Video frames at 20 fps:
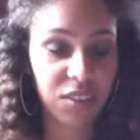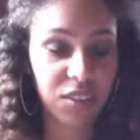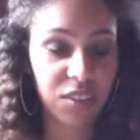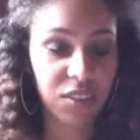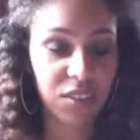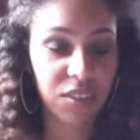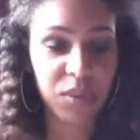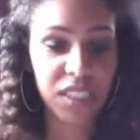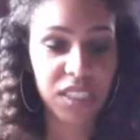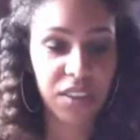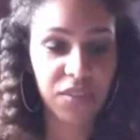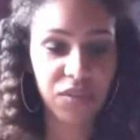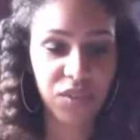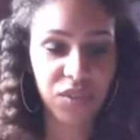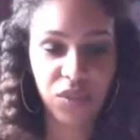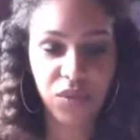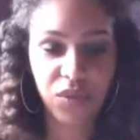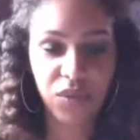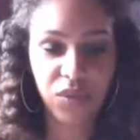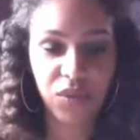He found
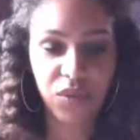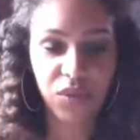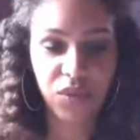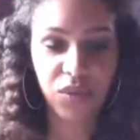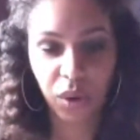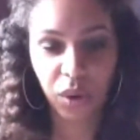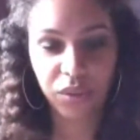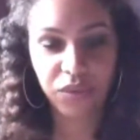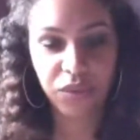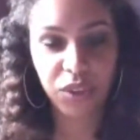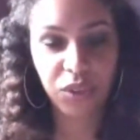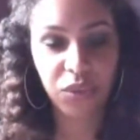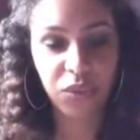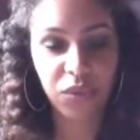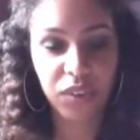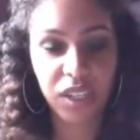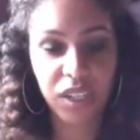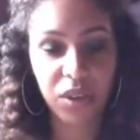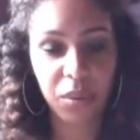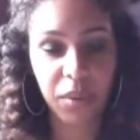what was left of the
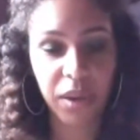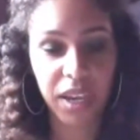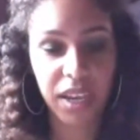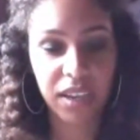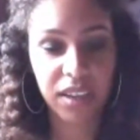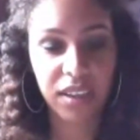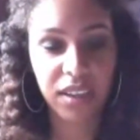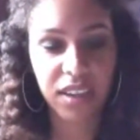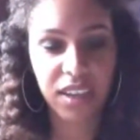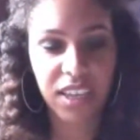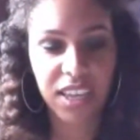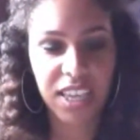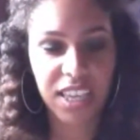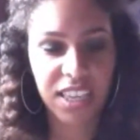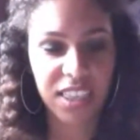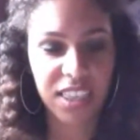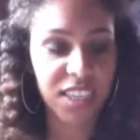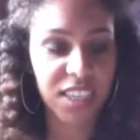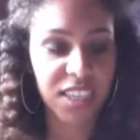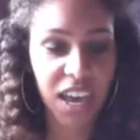sword a few feet away.
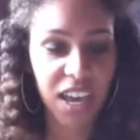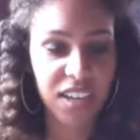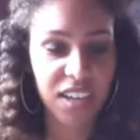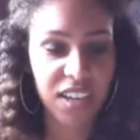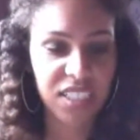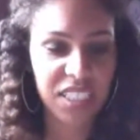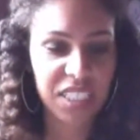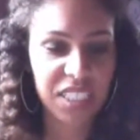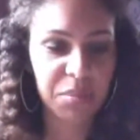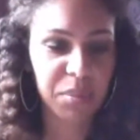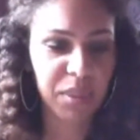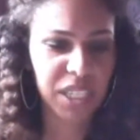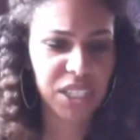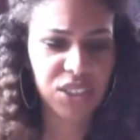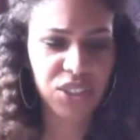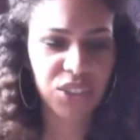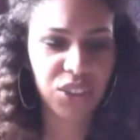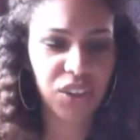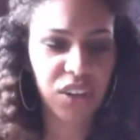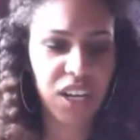The end
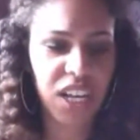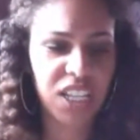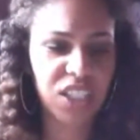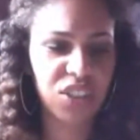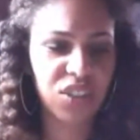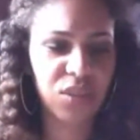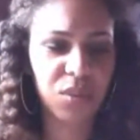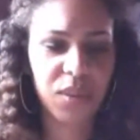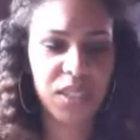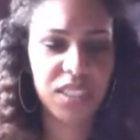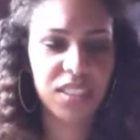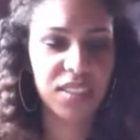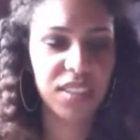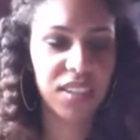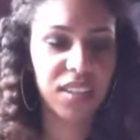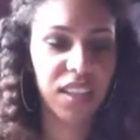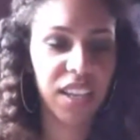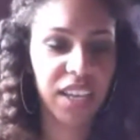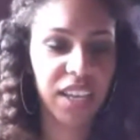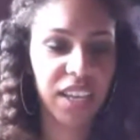splintered and
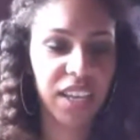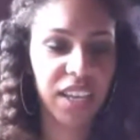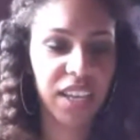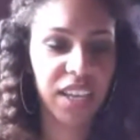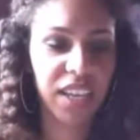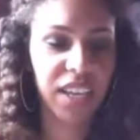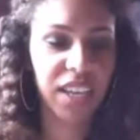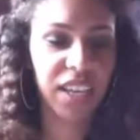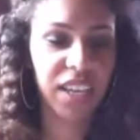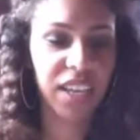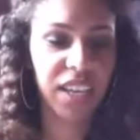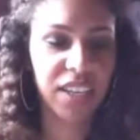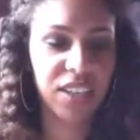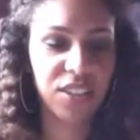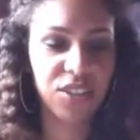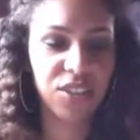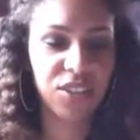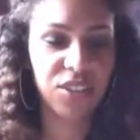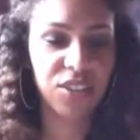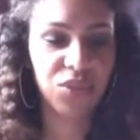twisted like a
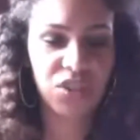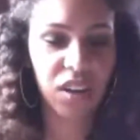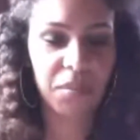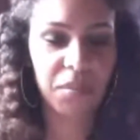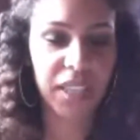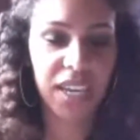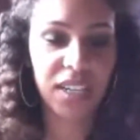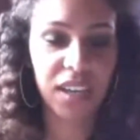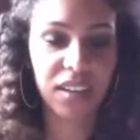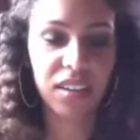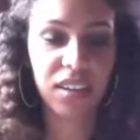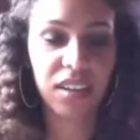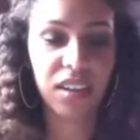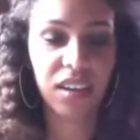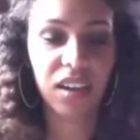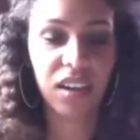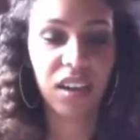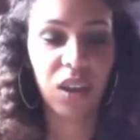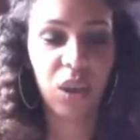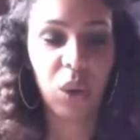tree struck
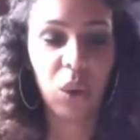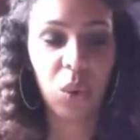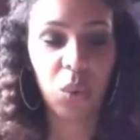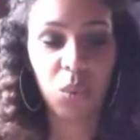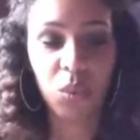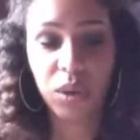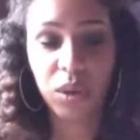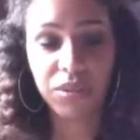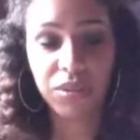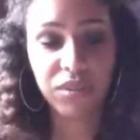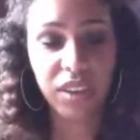by lightning.